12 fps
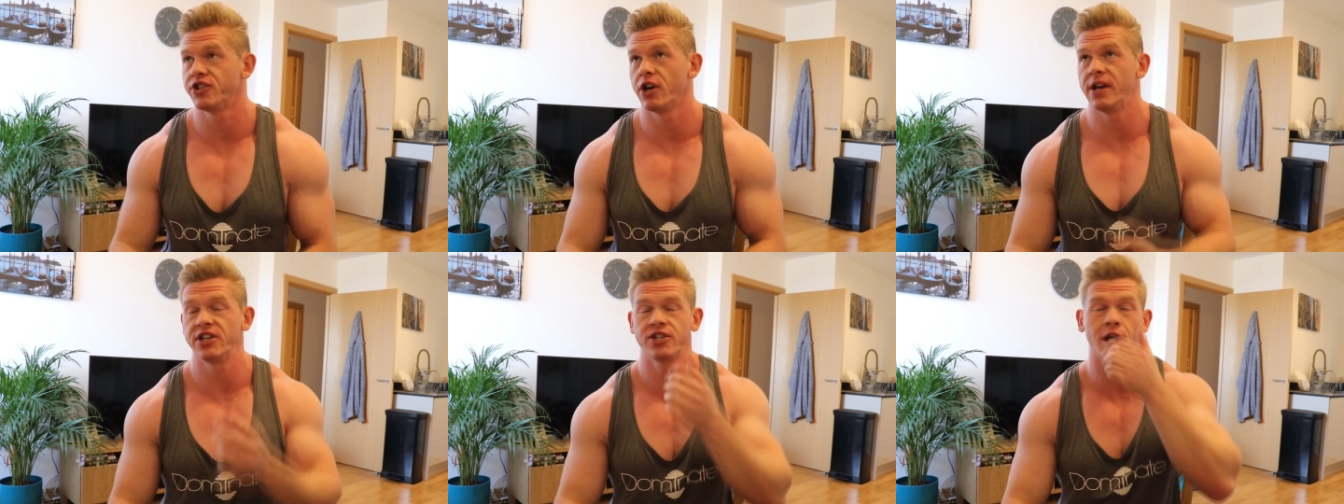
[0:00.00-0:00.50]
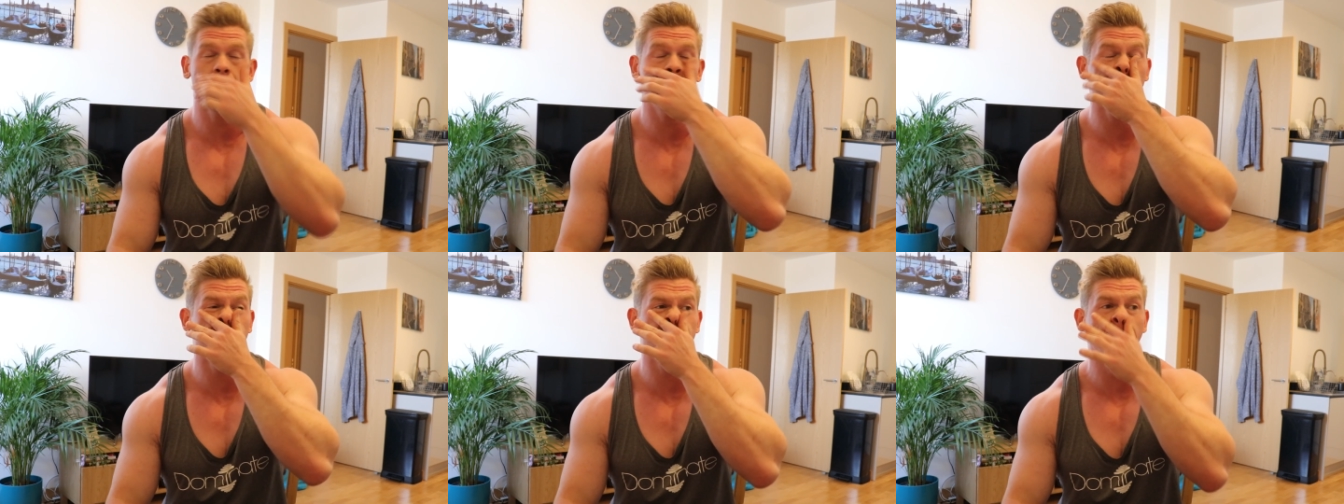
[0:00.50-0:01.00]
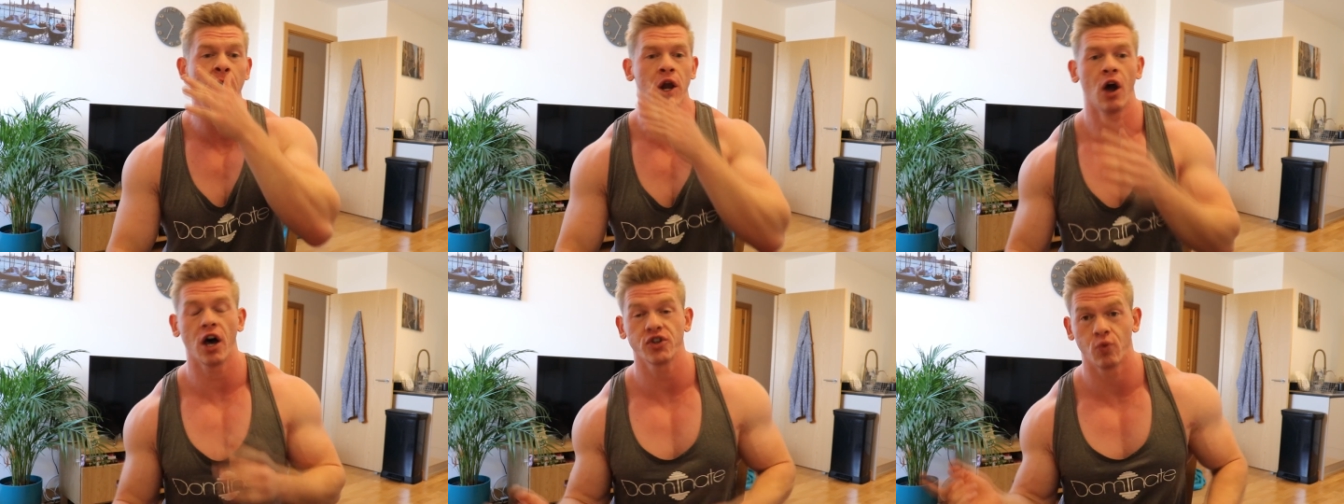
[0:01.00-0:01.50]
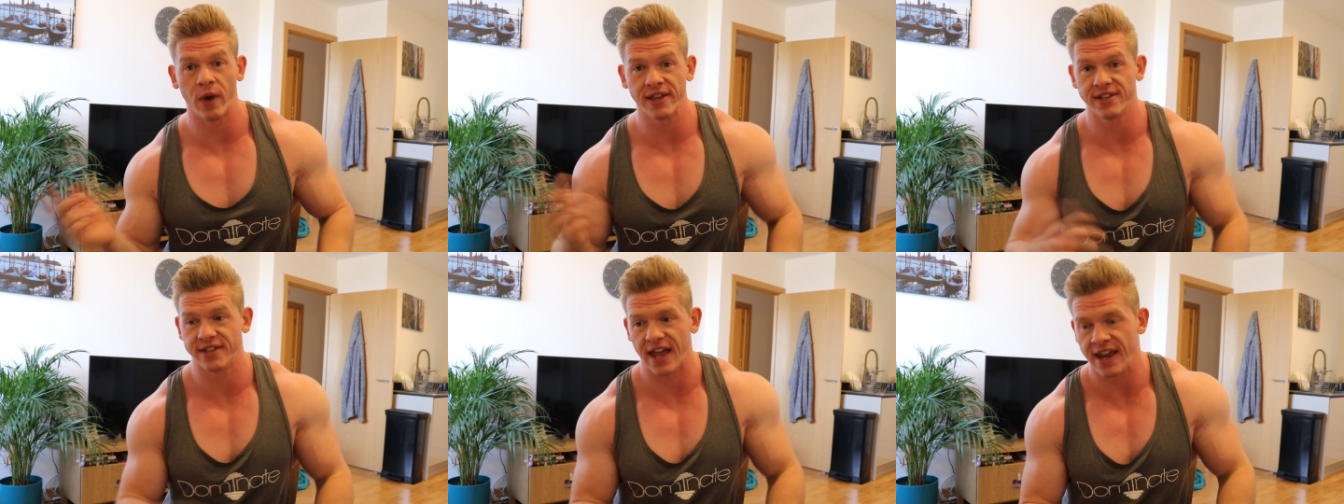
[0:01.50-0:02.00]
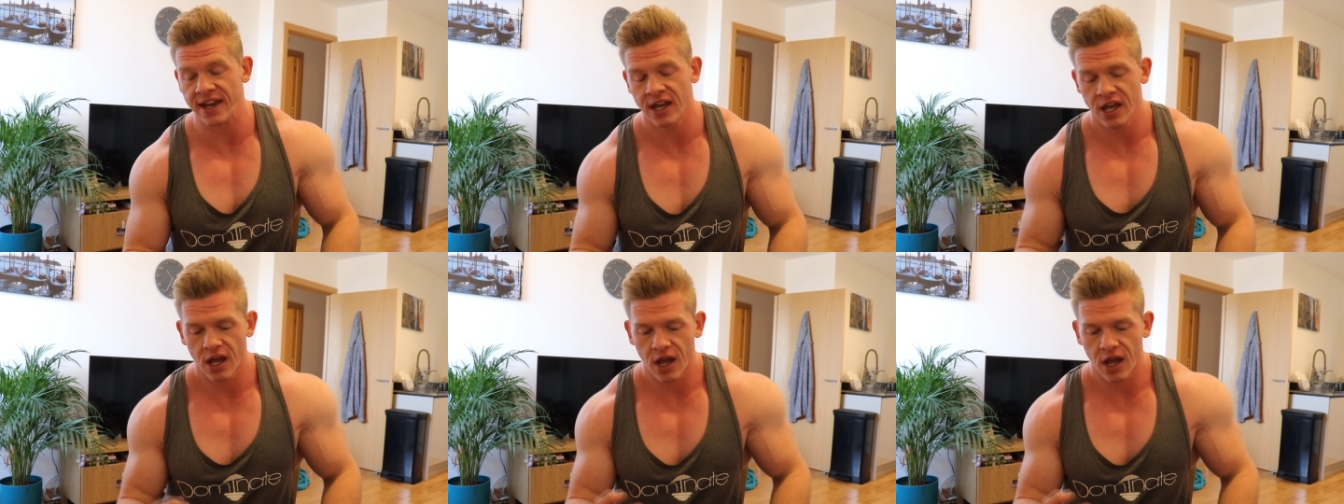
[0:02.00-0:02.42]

So it started off last Wednesday,